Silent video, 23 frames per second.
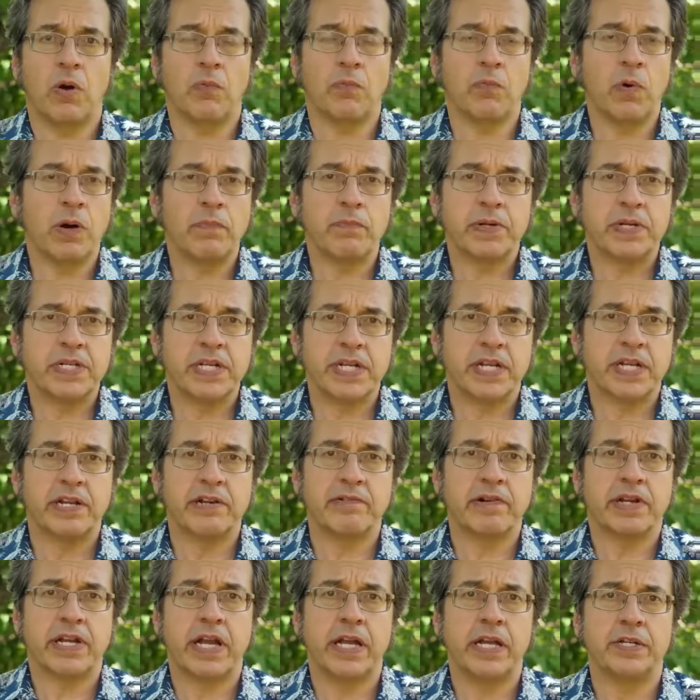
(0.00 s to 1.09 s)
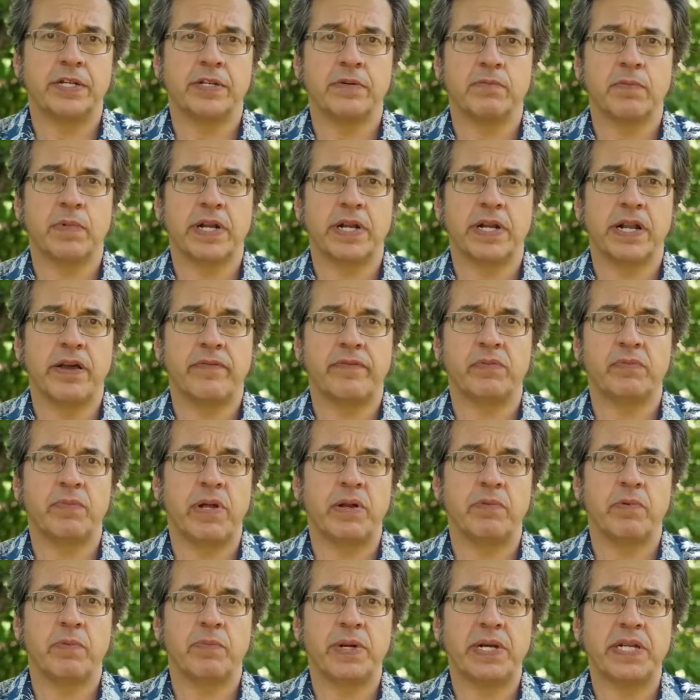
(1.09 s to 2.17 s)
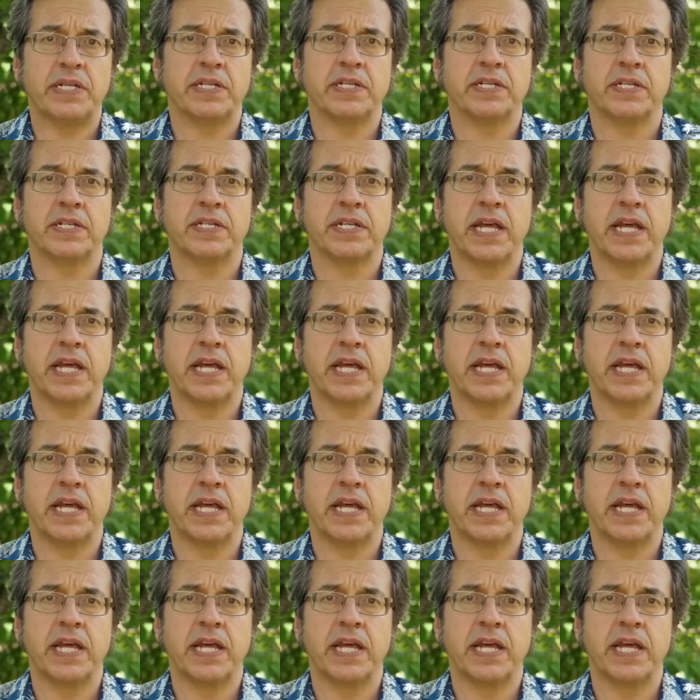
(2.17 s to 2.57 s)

on one particular occasion when 11 men were beaten to